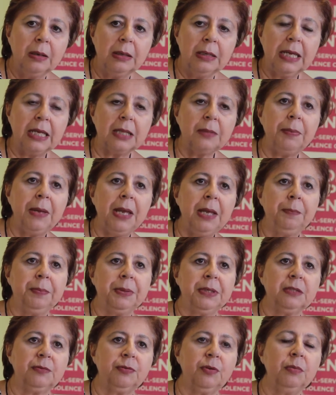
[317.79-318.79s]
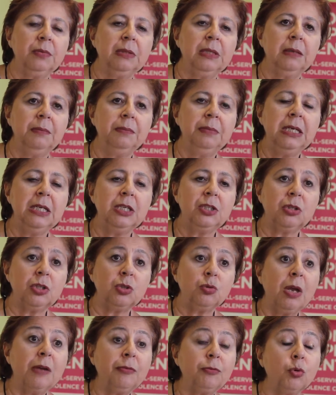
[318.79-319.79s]
get papers from the
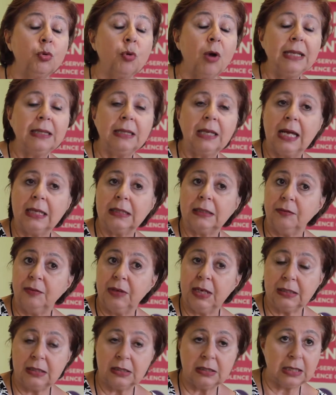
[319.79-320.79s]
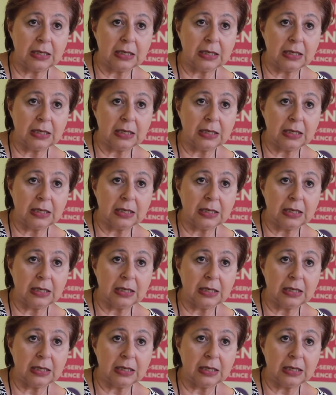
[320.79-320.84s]
ministries, we have to write a lot of letters,